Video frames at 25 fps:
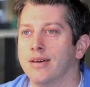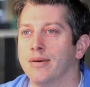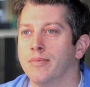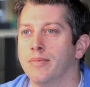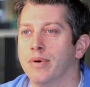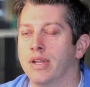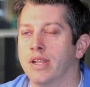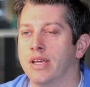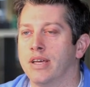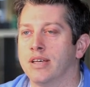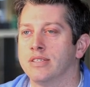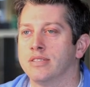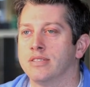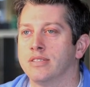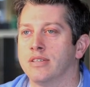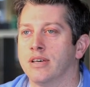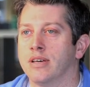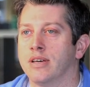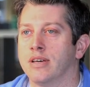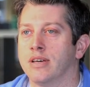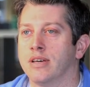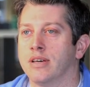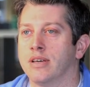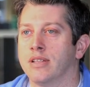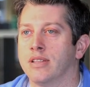But as
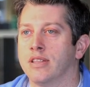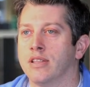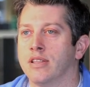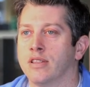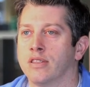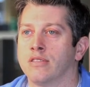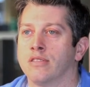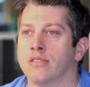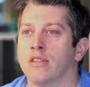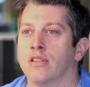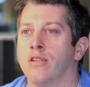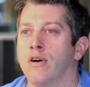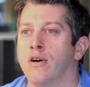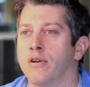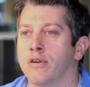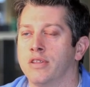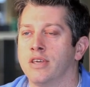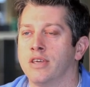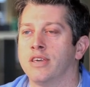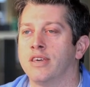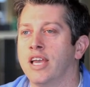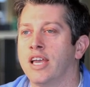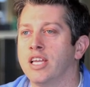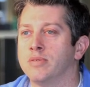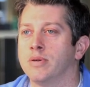the longer the
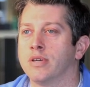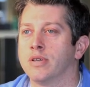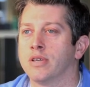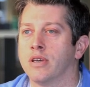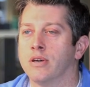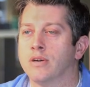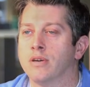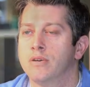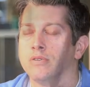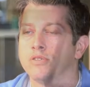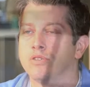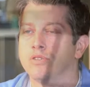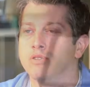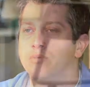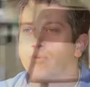engagement goes, the